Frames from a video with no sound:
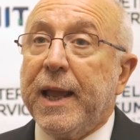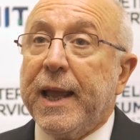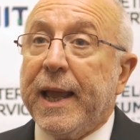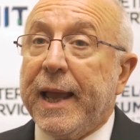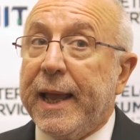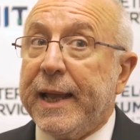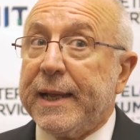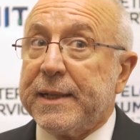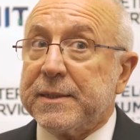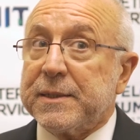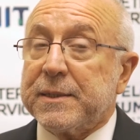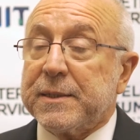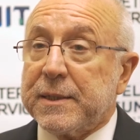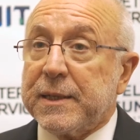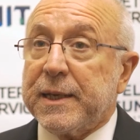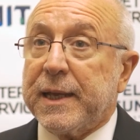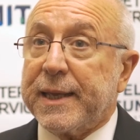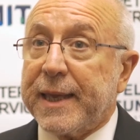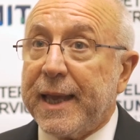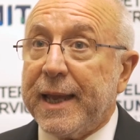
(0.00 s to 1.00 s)
And
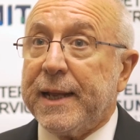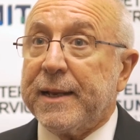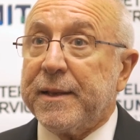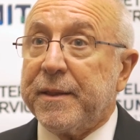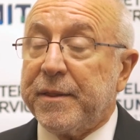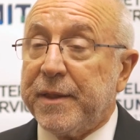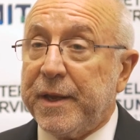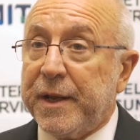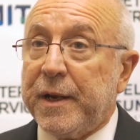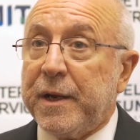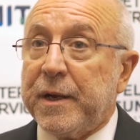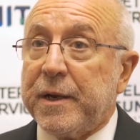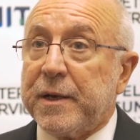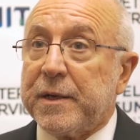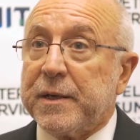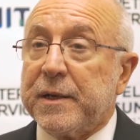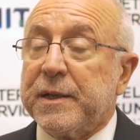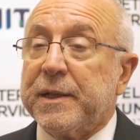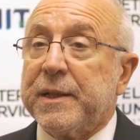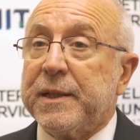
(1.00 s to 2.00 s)
again,
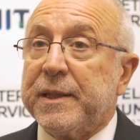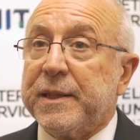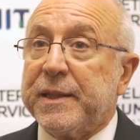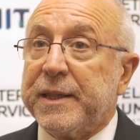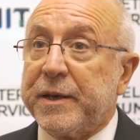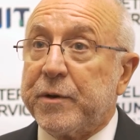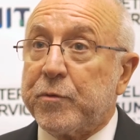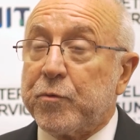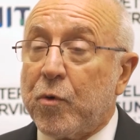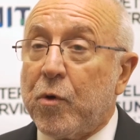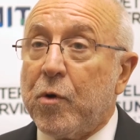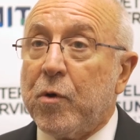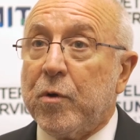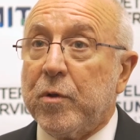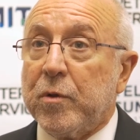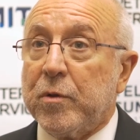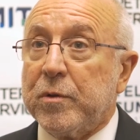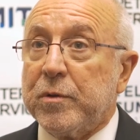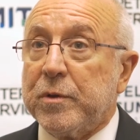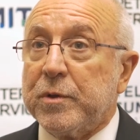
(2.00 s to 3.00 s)
their
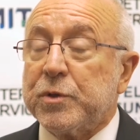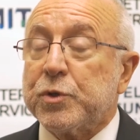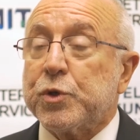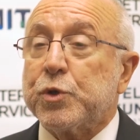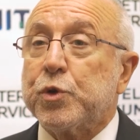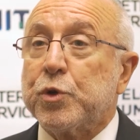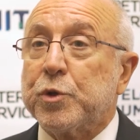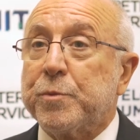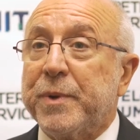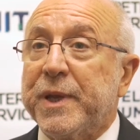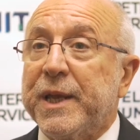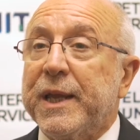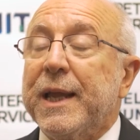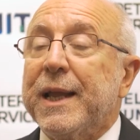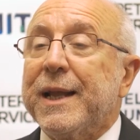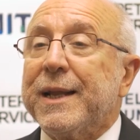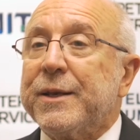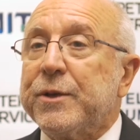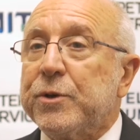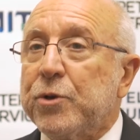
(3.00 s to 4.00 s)
role should be
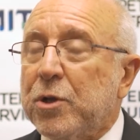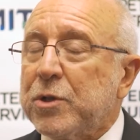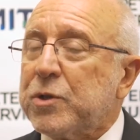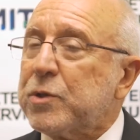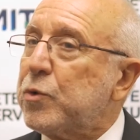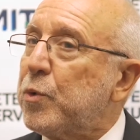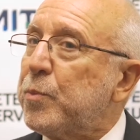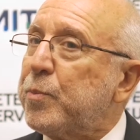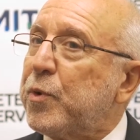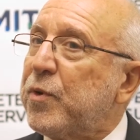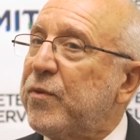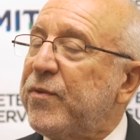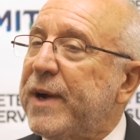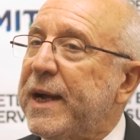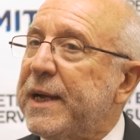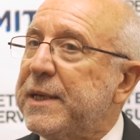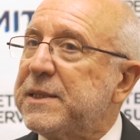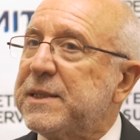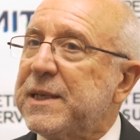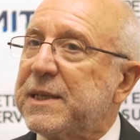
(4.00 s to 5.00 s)
not to
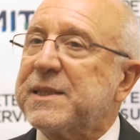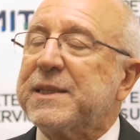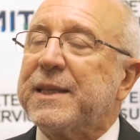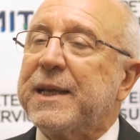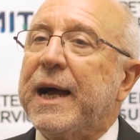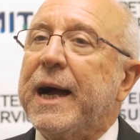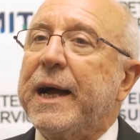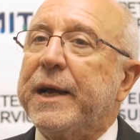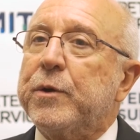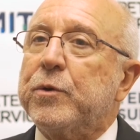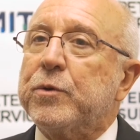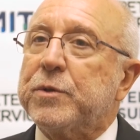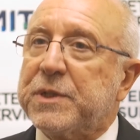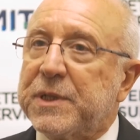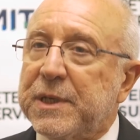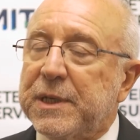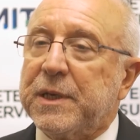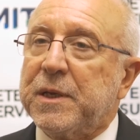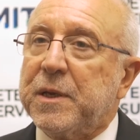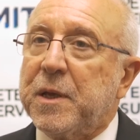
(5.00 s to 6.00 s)
provide just the
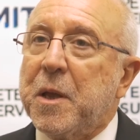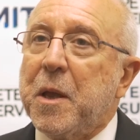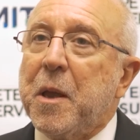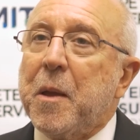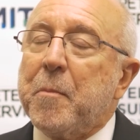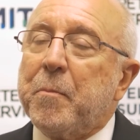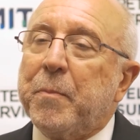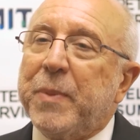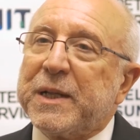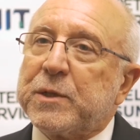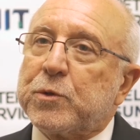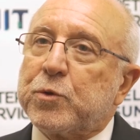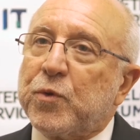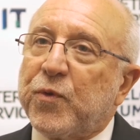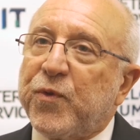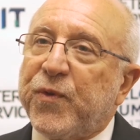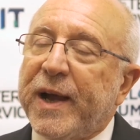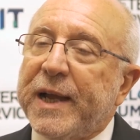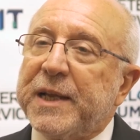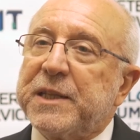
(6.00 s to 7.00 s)
IoT, but to
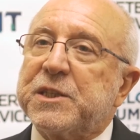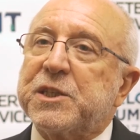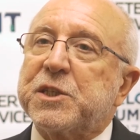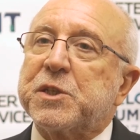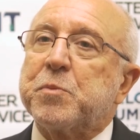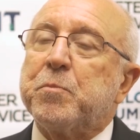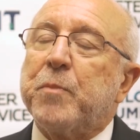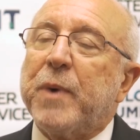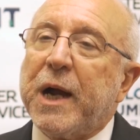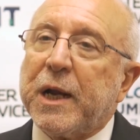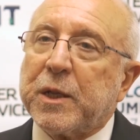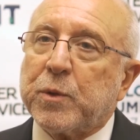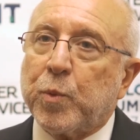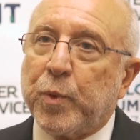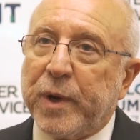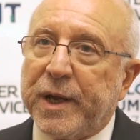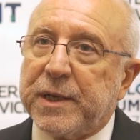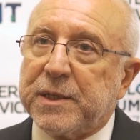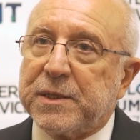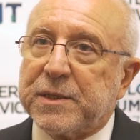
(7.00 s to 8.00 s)
find smart
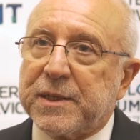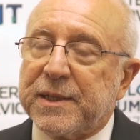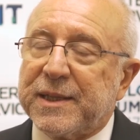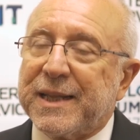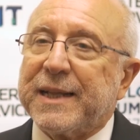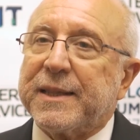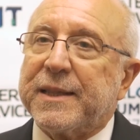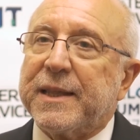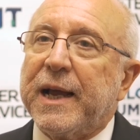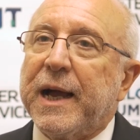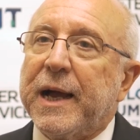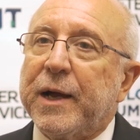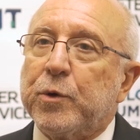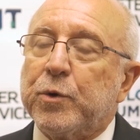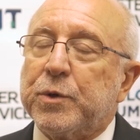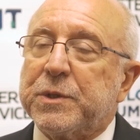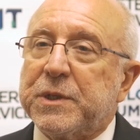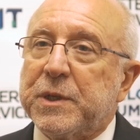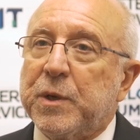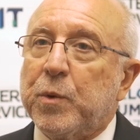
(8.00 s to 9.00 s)
ways that the
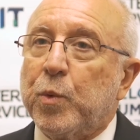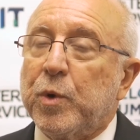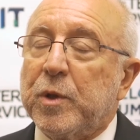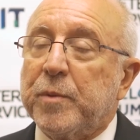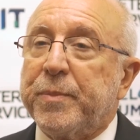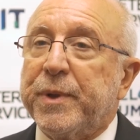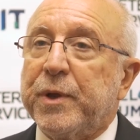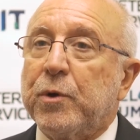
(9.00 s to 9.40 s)
IoT will be